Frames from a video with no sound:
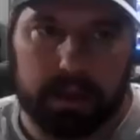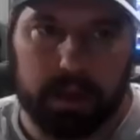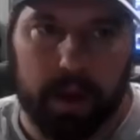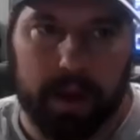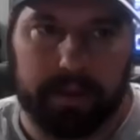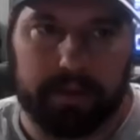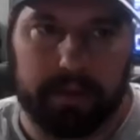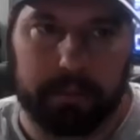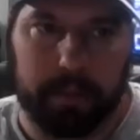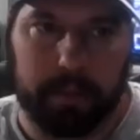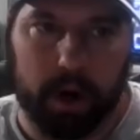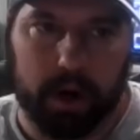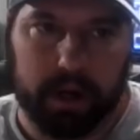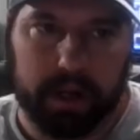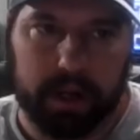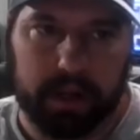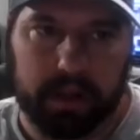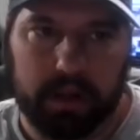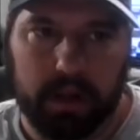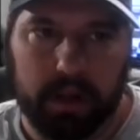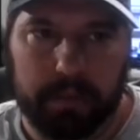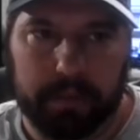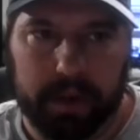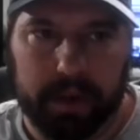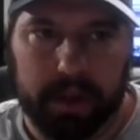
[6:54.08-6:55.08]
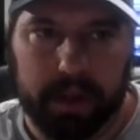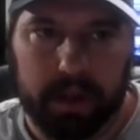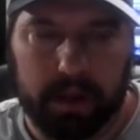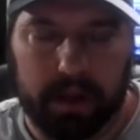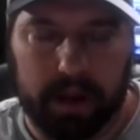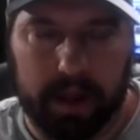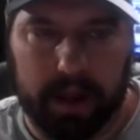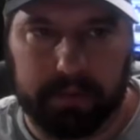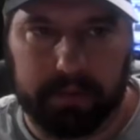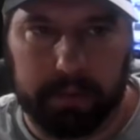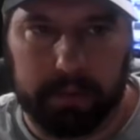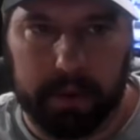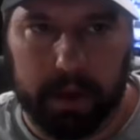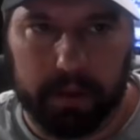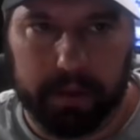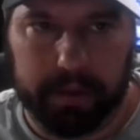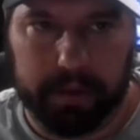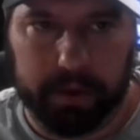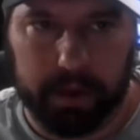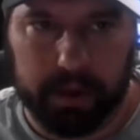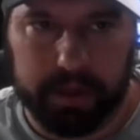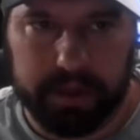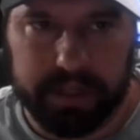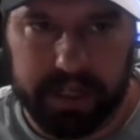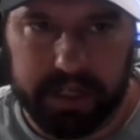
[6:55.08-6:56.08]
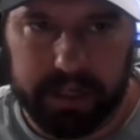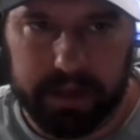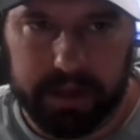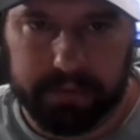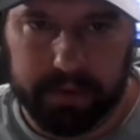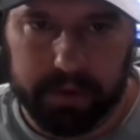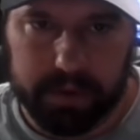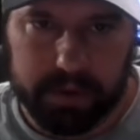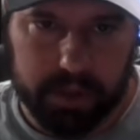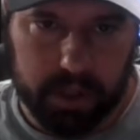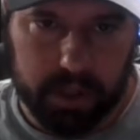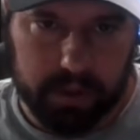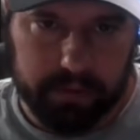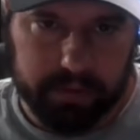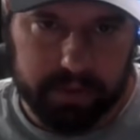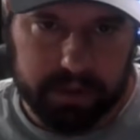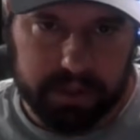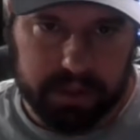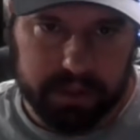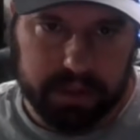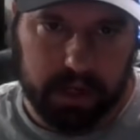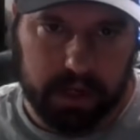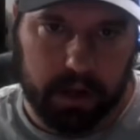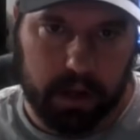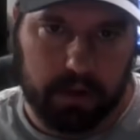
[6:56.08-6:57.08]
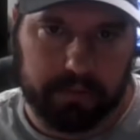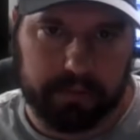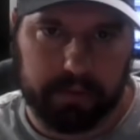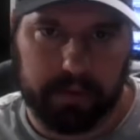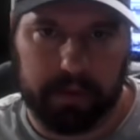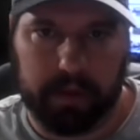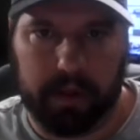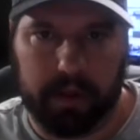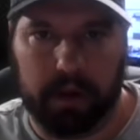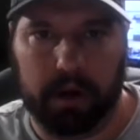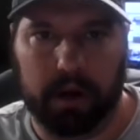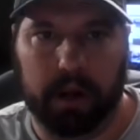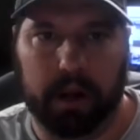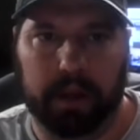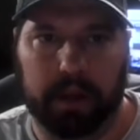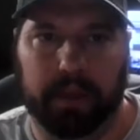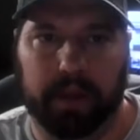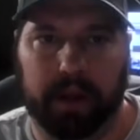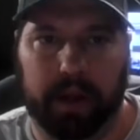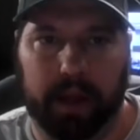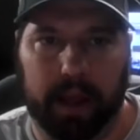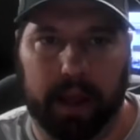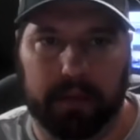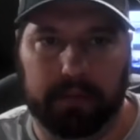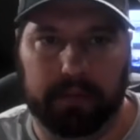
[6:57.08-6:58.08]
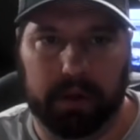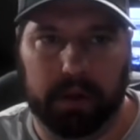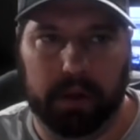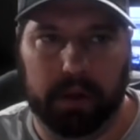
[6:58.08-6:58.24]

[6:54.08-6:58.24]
I have the marketing company. And I have about 13 different services that I offer there, and then I have a